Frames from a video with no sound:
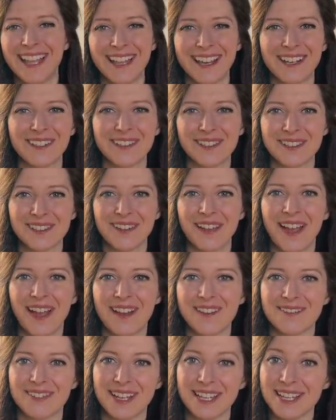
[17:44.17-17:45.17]
I also
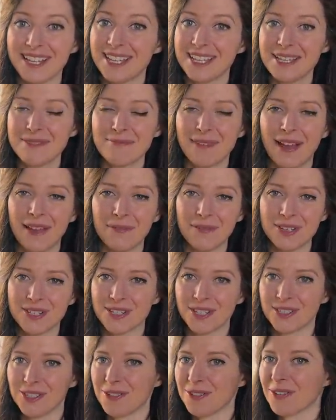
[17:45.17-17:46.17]
have a heat mat, which
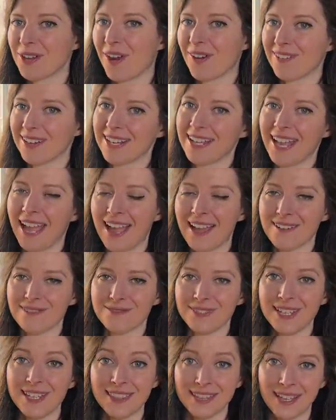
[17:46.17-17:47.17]
I don't currently have
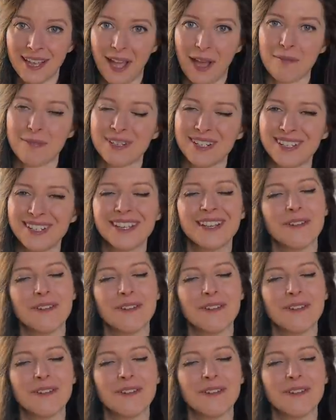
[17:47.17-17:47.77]
in the cabinet.